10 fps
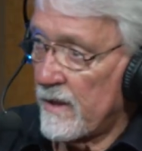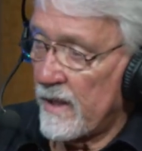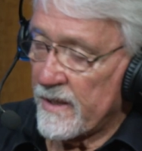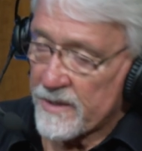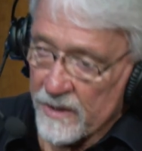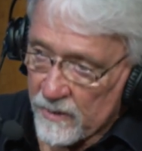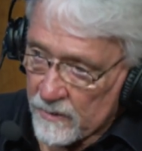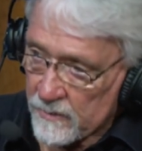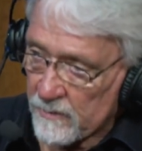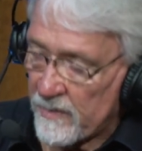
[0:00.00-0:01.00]
And
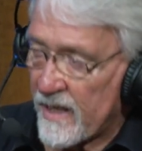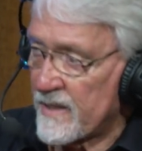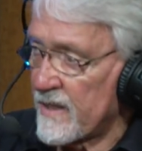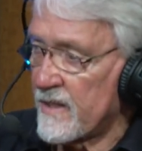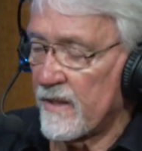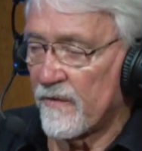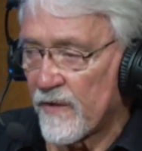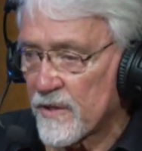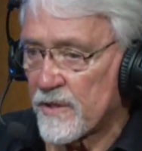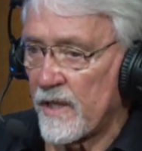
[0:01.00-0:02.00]
so, but as I said, the
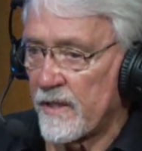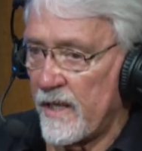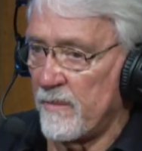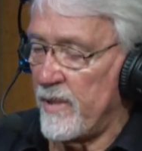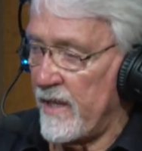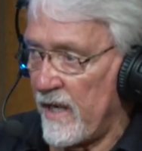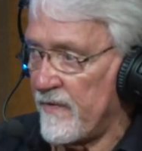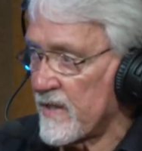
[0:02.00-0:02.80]
first thing that NPF